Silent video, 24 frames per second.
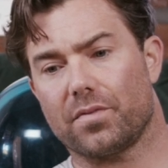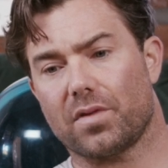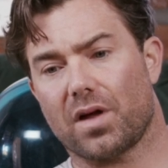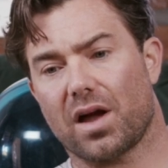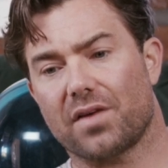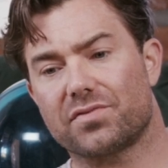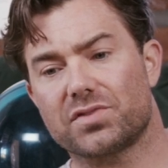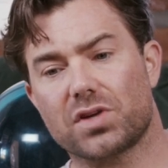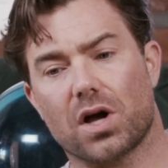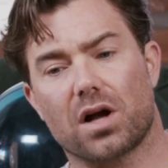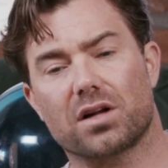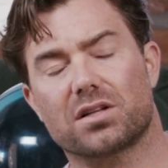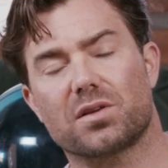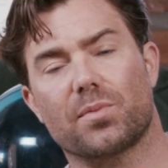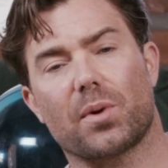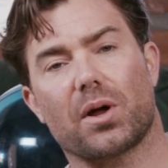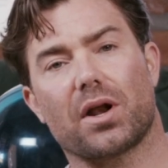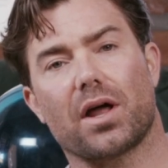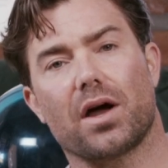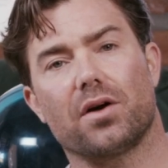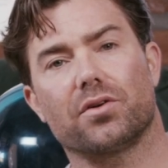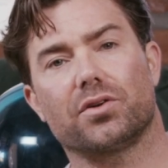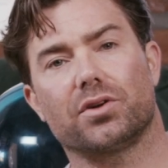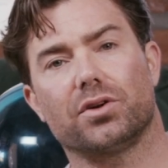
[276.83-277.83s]
I've talked
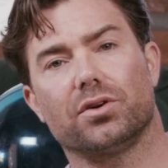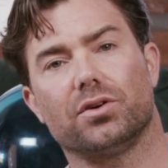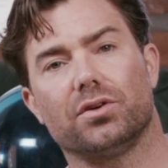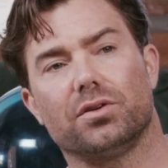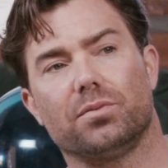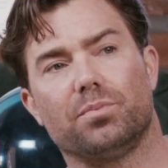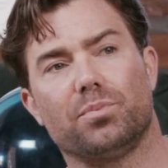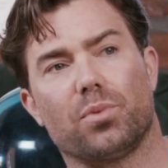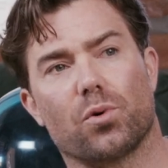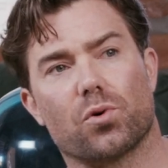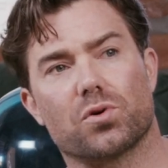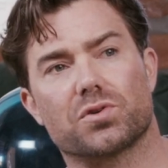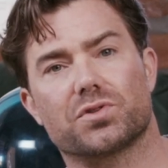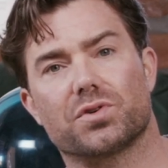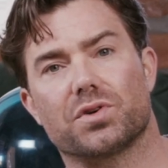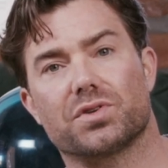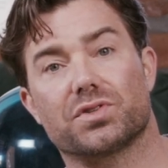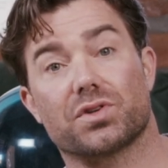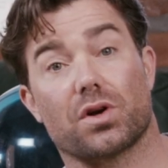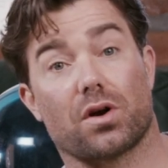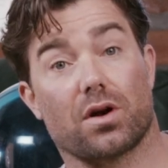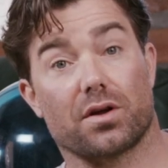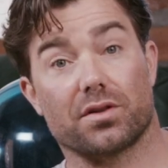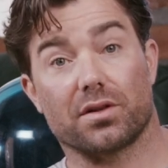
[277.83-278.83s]
about how good
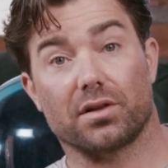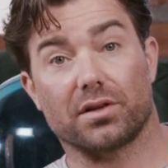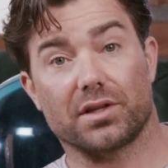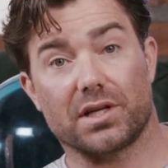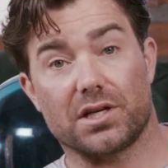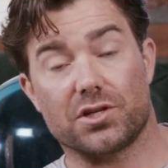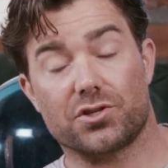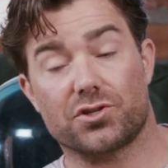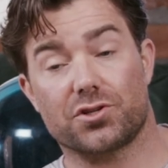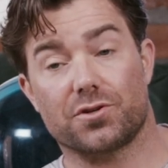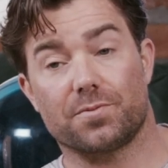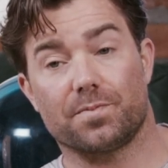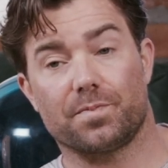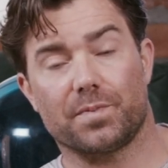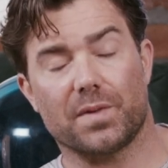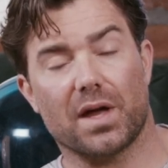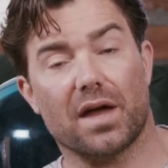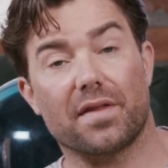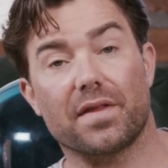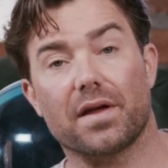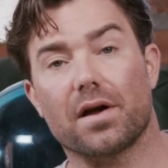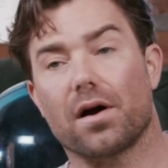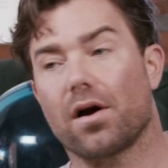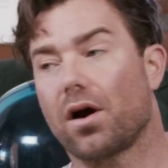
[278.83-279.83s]
Borzois are on the leash,
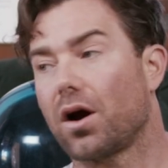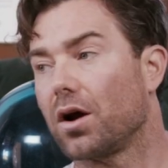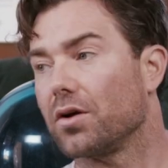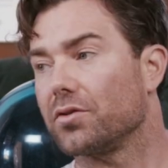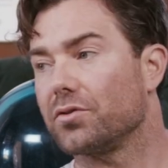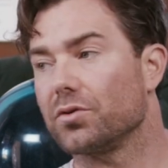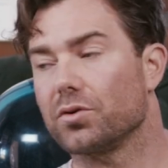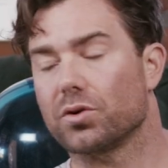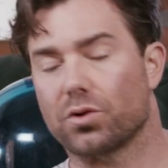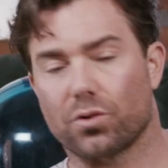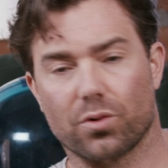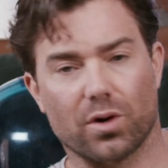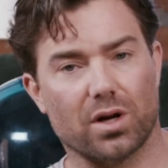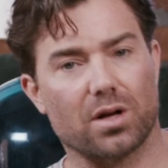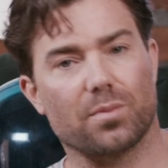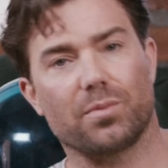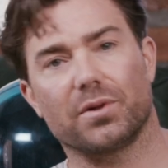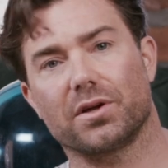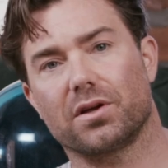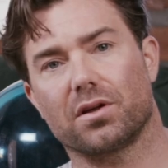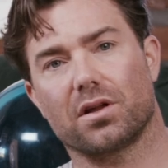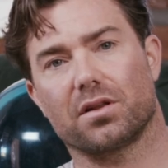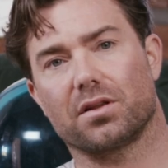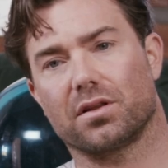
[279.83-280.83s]
and they are. They're
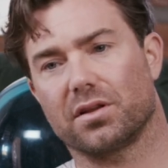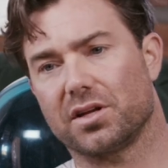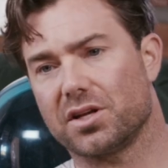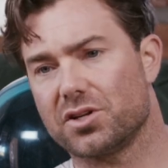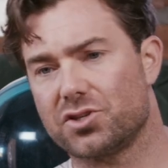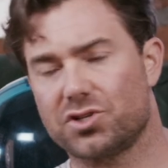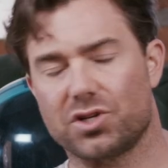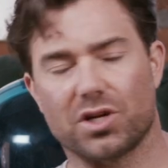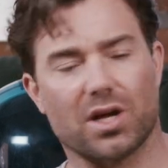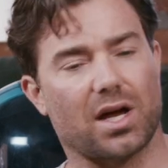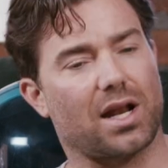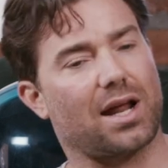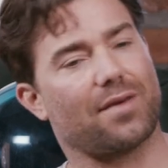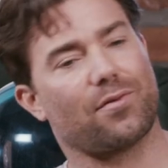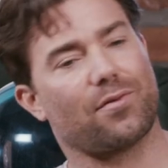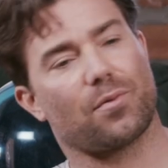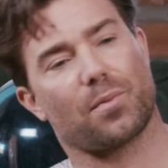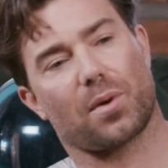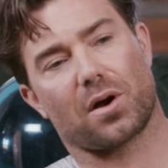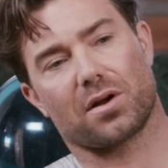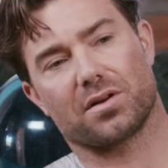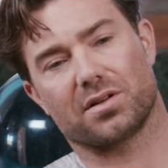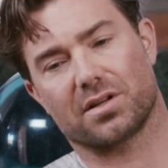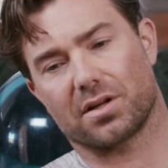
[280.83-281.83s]
incredibly good on the leash. You got to have a
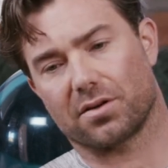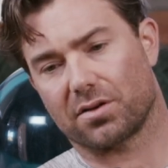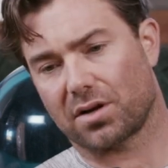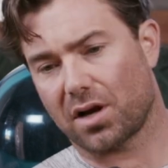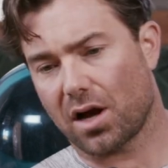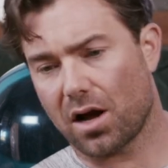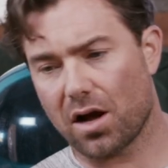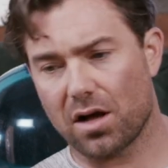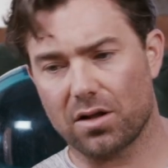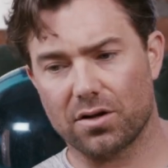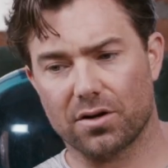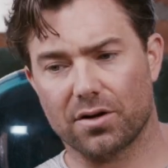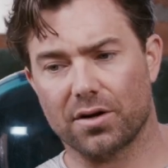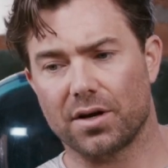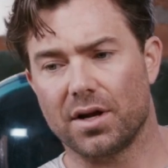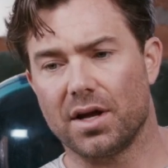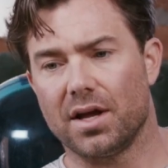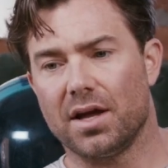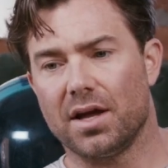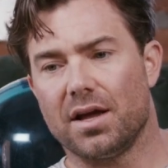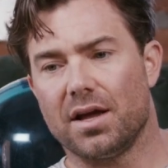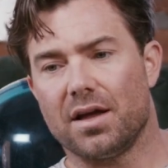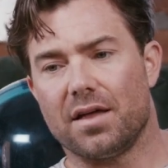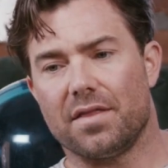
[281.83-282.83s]
Martindale collar.
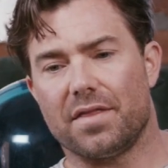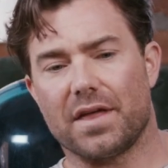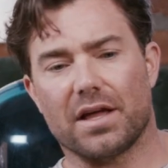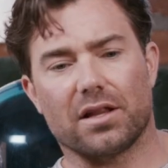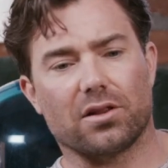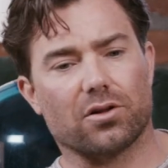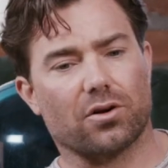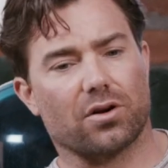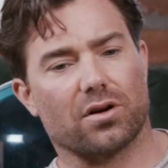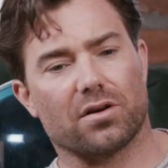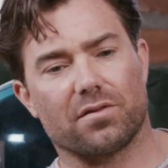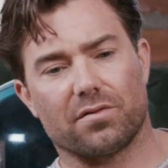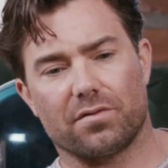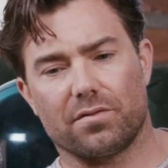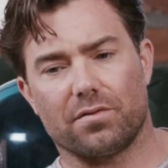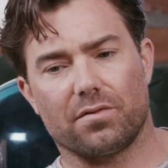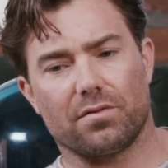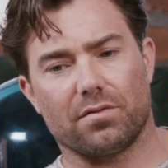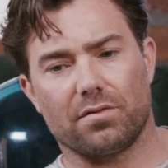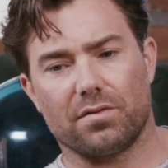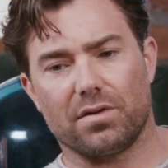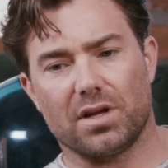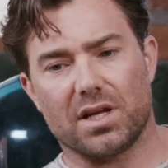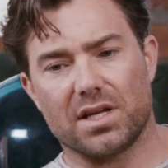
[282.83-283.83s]
They learn
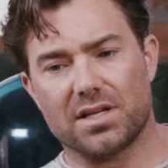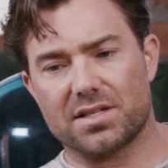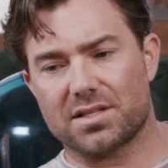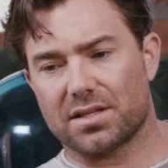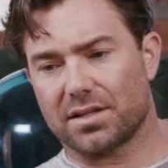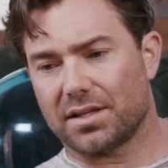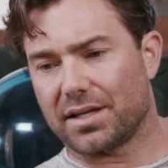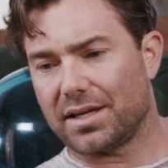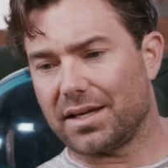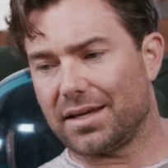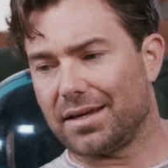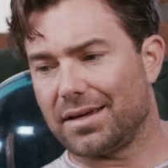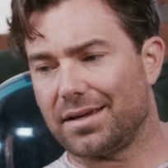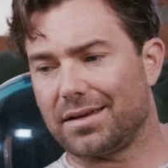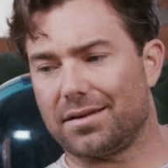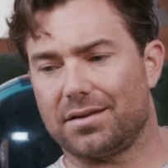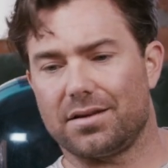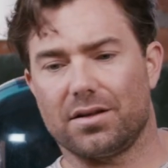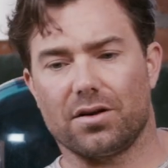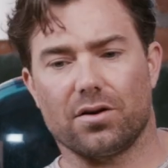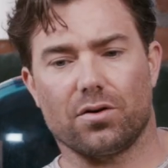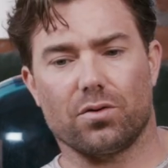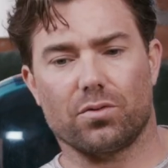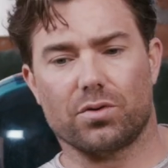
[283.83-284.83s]
easily,
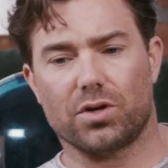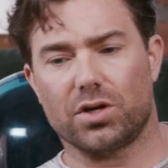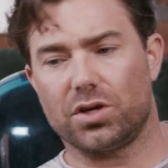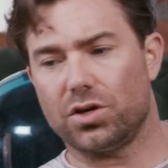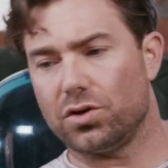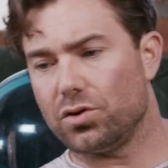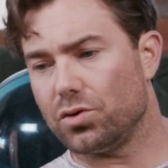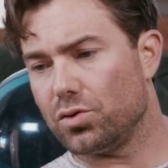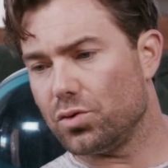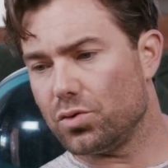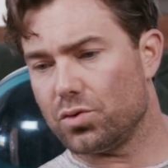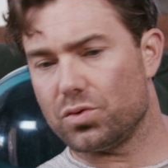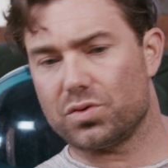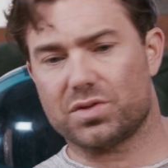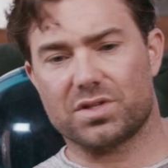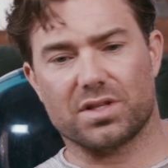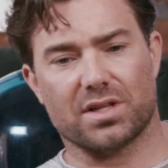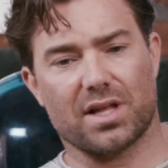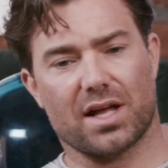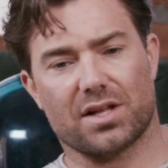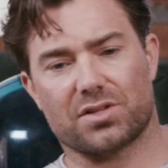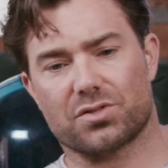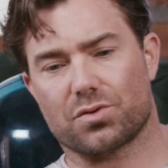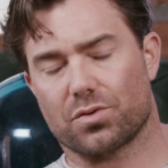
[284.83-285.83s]
you know, cues
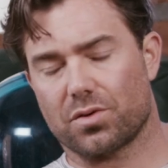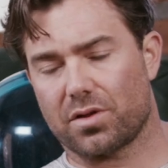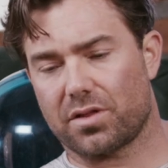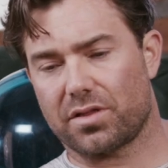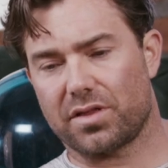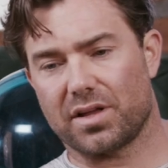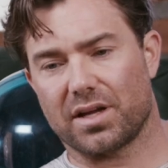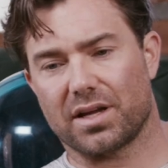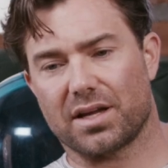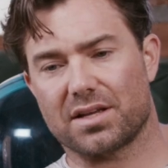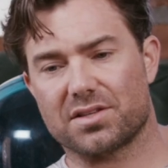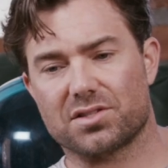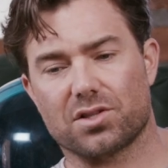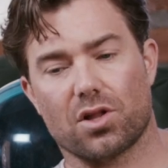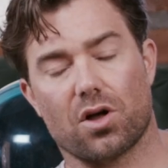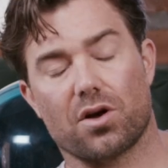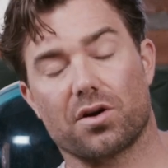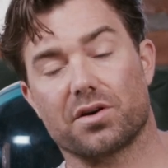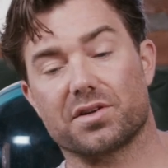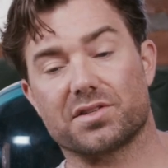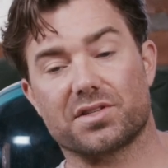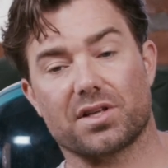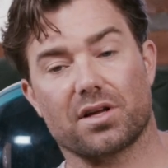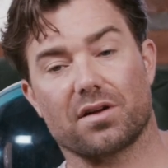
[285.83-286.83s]
and that sort of thing, as
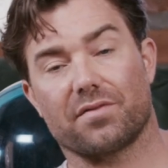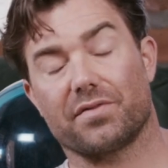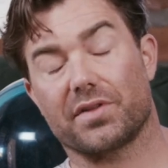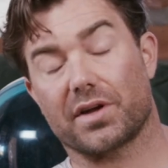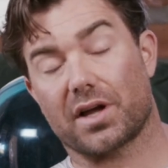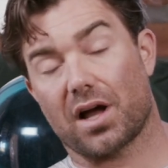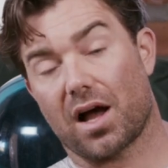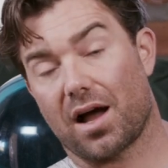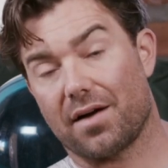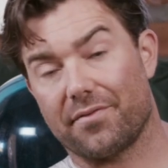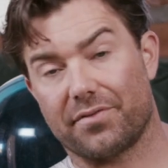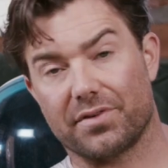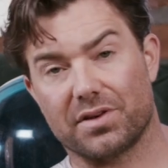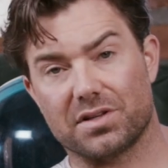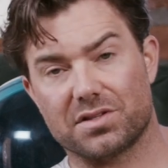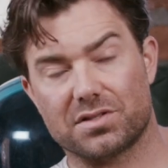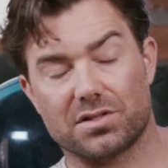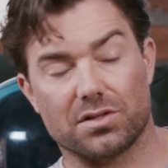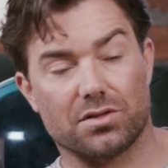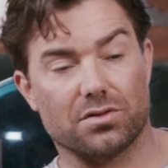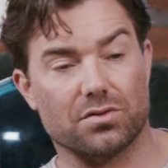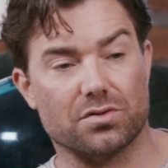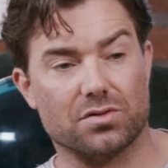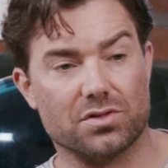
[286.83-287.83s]
long as they have the confidence
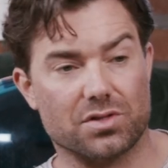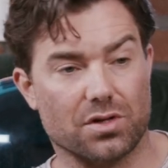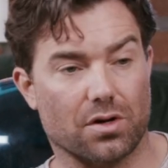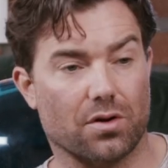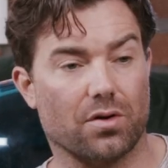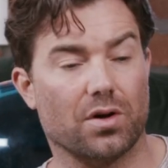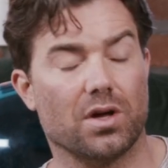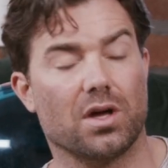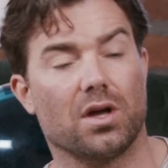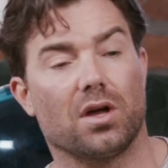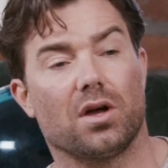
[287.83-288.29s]
to do so.